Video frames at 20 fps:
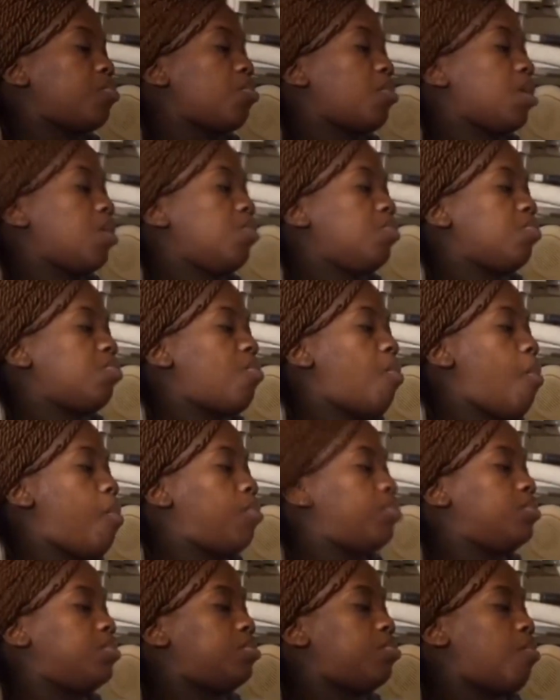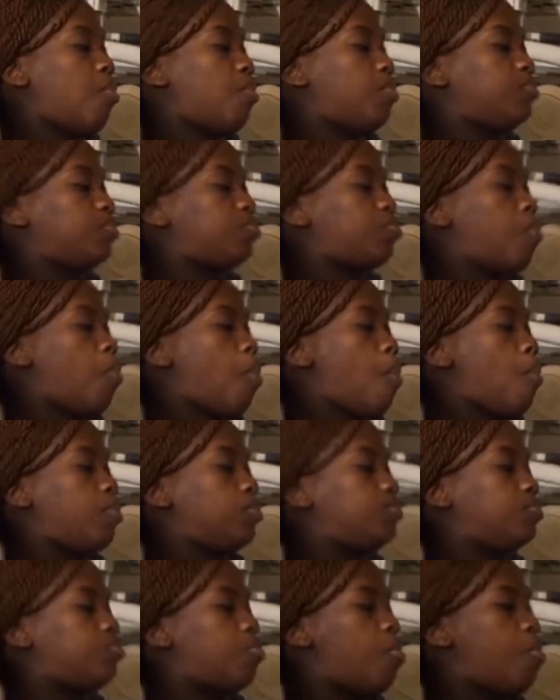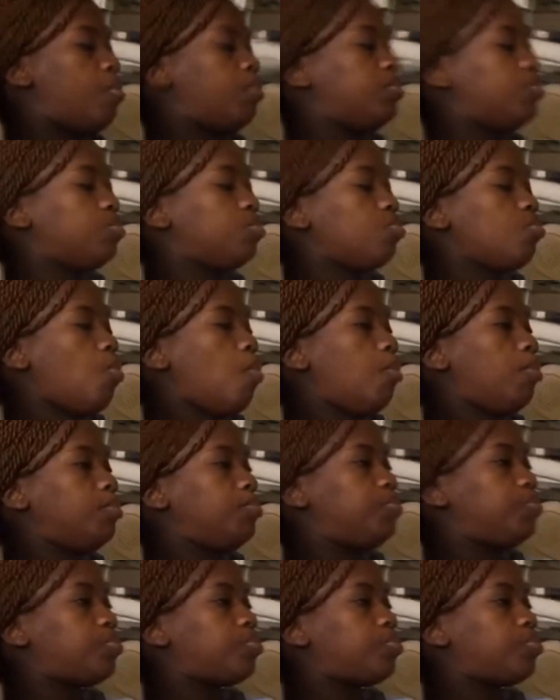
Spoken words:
Okay. Anything else you want to say?